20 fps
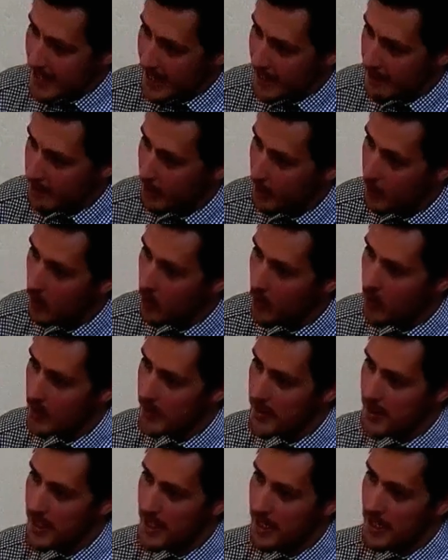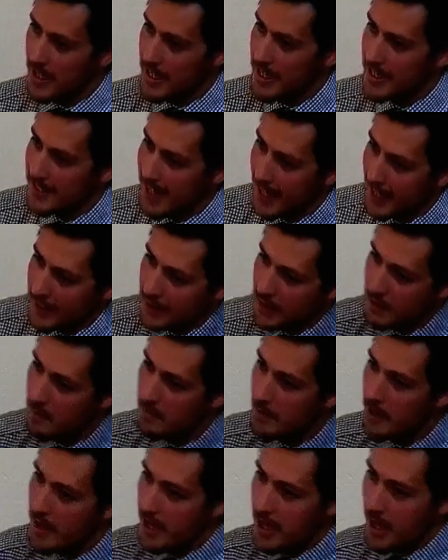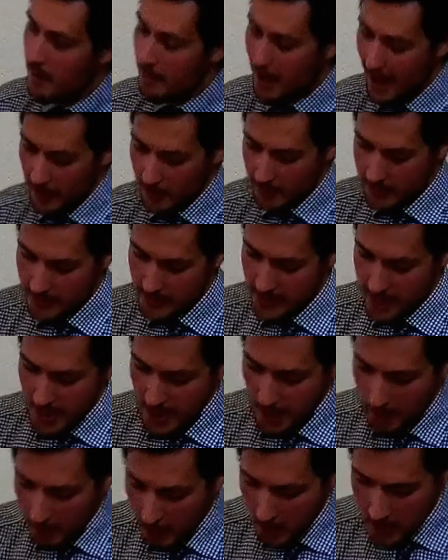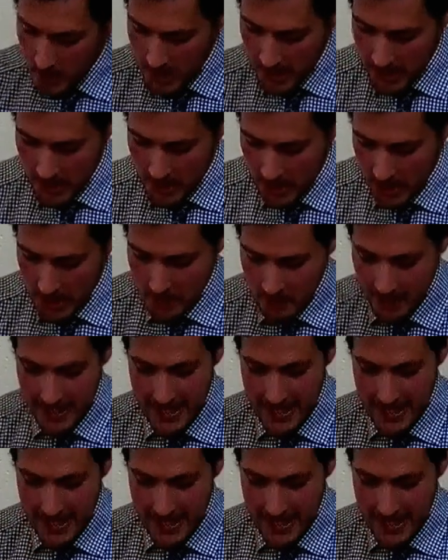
of the Lord. He's telling them about approaching judgment.